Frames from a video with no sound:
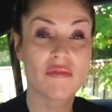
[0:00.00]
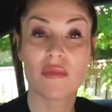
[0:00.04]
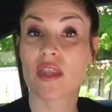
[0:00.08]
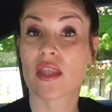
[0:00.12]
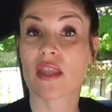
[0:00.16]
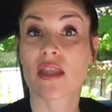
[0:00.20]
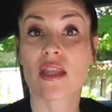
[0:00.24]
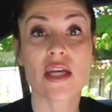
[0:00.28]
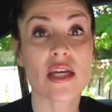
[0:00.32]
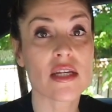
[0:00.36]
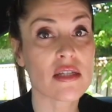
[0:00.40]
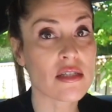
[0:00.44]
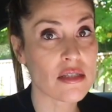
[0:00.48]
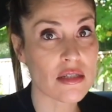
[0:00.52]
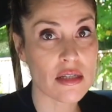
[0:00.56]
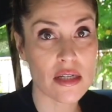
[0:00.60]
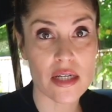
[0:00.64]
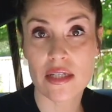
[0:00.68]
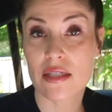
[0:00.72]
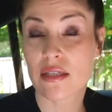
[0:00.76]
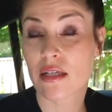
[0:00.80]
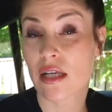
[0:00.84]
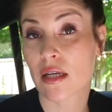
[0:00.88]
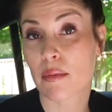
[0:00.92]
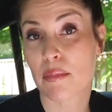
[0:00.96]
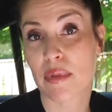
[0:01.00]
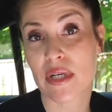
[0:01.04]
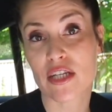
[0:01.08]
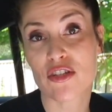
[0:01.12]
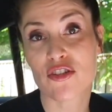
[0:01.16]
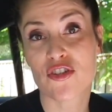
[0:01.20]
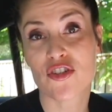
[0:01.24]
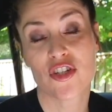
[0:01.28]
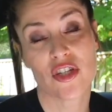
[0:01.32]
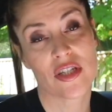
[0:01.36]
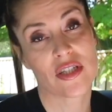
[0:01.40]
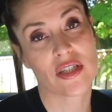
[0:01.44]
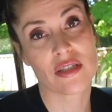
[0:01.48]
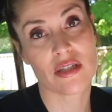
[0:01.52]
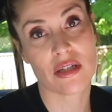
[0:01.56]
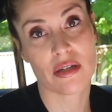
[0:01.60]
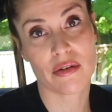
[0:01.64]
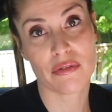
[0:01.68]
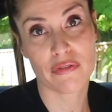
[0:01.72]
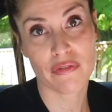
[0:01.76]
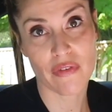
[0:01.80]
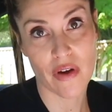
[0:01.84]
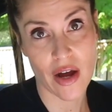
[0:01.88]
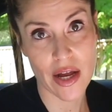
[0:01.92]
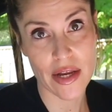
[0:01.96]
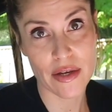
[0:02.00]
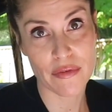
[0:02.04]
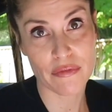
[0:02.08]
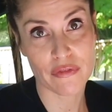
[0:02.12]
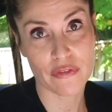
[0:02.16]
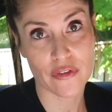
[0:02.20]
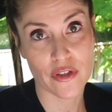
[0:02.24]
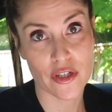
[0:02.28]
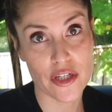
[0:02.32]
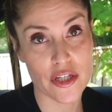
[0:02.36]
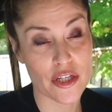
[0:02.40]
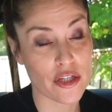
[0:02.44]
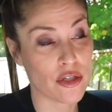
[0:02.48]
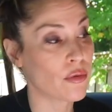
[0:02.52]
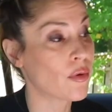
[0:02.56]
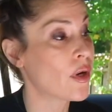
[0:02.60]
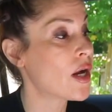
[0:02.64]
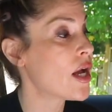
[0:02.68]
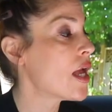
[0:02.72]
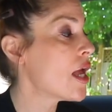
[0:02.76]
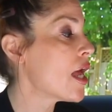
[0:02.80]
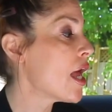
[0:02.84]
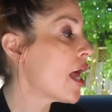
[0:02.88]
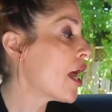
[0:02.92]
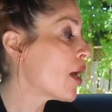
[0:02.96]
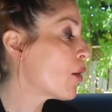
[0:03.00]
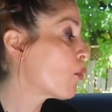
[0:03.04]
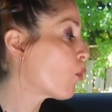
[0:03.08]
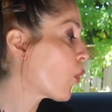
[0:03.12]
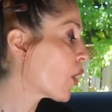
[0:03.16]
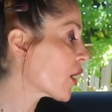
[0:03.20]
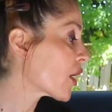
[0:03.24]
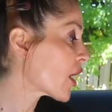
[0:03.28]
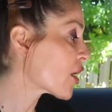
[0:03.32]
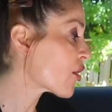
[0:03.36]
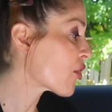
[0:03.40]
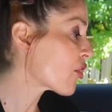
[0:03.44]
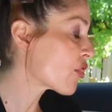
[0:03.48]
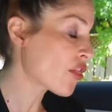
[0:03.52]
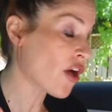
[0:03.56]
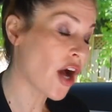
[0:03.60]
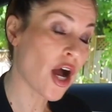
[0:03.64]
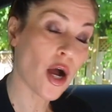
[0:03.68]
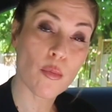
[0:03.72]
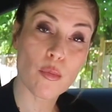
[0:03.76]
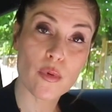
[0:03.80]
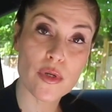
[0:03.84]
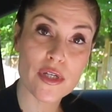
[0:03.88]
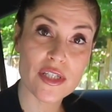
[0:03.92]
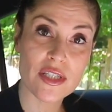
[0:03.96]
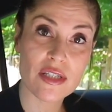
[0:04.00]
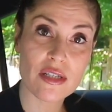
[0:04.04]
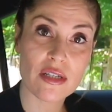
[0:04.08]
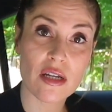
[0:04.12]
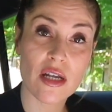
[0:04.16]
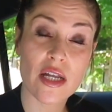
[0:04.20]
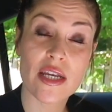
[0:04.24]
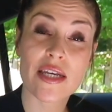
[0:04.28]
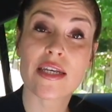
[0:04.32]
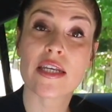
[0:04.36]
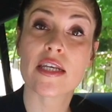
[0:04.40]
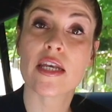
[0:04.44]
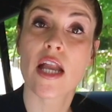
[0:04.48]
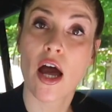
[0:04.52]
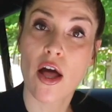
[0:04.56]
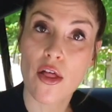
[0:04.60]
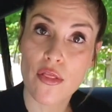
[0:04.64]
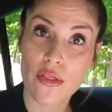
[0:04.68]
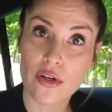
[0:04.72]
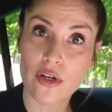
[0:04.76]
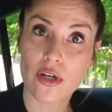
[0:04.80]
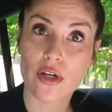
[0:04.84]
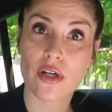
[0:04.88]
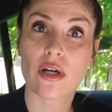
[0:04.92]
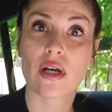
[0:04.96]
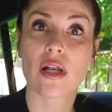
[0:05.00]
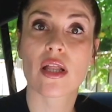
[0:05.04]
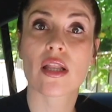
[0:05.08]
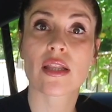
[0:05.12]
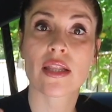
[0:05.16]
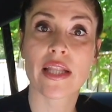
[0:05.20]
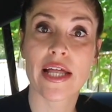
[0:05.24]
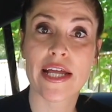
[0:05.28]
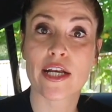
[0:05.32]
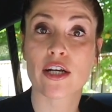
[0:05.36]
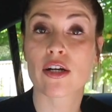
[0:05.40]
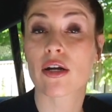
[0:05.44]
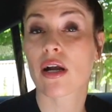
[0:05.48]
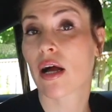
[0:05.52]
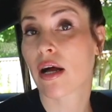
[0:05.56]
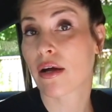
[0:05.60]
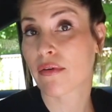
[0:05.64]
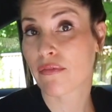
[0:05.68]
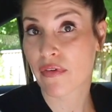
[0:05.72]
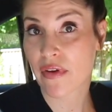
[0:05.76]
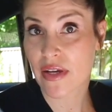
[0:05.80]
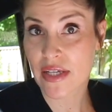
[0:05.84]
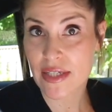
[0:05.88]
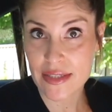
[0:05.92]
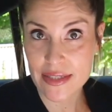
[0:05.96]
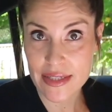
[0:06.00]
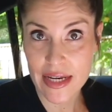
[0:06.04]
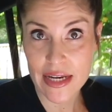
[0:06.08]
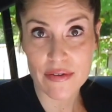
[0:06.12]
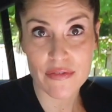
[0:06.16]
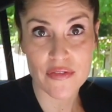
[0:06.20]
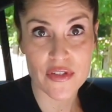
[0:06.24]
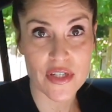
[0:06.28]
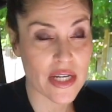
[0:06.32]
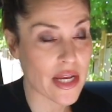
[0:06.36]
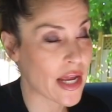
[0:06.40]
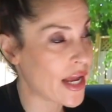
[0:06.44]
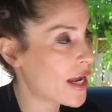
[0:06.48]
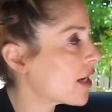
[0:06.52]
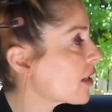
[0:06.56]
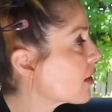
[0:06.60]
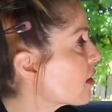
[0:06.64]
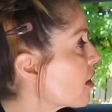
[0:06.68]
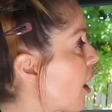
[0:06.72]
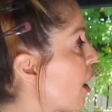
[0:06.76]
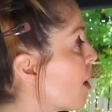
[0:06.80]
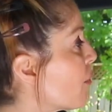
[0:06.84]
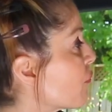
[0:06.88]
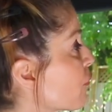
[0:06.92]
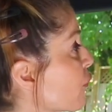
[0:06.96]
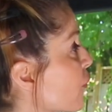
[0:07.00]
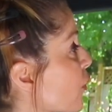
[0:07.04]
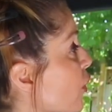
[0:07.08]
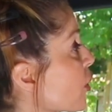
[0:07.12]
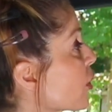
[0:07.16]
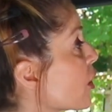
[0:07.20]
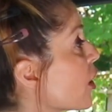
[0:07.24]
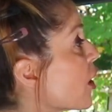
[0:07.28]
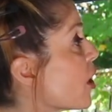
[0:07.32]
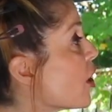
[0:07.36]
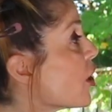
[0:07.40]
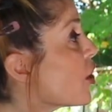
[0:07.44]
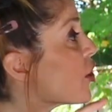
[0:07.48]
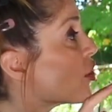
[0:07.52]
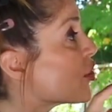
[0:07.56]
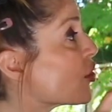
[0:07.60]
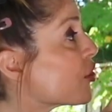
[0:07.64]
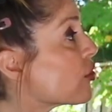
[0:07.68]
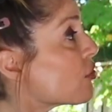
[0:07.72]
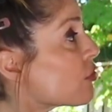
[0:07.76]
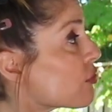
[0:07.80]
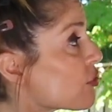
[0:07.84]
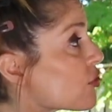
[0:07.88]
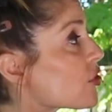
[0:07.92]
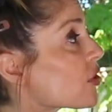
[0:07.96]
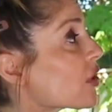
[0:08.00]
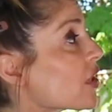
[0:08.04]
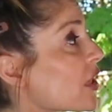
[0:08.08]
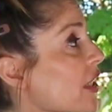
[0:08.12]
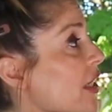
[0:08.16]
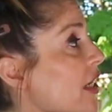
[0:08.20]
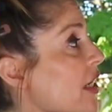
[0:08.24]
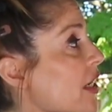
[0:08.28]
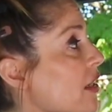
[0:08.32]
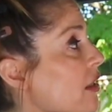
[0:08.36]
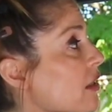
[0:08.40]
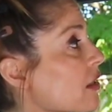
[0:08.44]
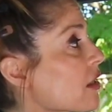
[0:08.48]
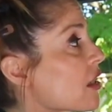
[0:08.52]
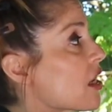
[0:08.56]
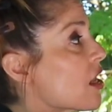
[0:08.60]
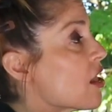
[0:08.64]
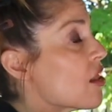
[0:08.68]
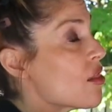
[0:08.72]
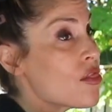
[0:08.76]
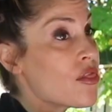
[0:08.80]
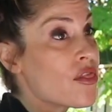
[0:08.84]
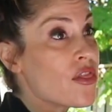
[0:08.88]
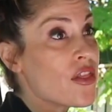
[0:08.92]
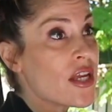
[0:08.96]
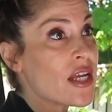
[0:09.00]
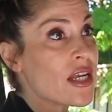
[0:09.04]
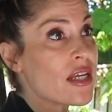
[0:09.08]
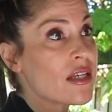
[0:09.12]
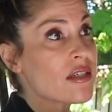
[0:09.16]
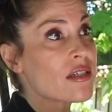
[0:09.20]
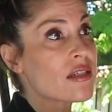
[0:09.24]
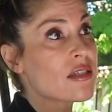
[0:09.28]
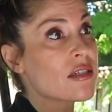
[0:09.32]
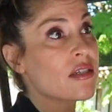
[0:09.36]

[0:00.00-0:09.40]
this is going to be just fine for you. And what I thought was another layer of safety and comfort, usually these